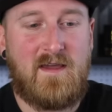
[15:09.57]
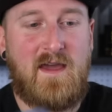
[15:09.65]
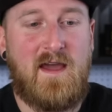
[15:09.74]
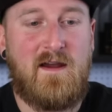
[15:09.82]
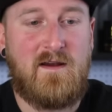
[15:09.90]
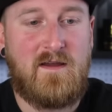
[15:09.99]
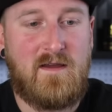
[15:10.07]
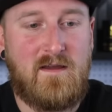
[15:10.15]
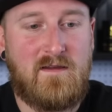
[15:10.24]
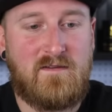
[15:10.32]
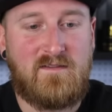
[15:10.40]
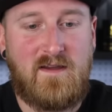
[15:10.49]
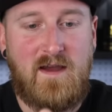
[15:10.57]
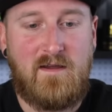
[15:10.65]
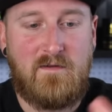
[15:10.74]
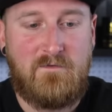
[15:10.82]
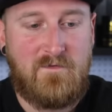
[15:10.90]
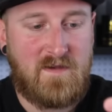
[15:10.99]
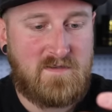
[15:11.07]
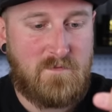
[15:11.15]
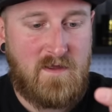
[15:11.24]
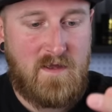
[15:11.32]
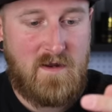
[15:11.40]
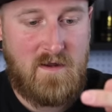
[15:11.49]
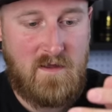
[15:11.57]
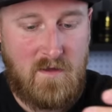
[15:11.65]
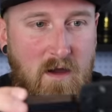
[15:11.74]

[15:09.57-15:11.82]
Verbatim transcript: carry style of fixed blade.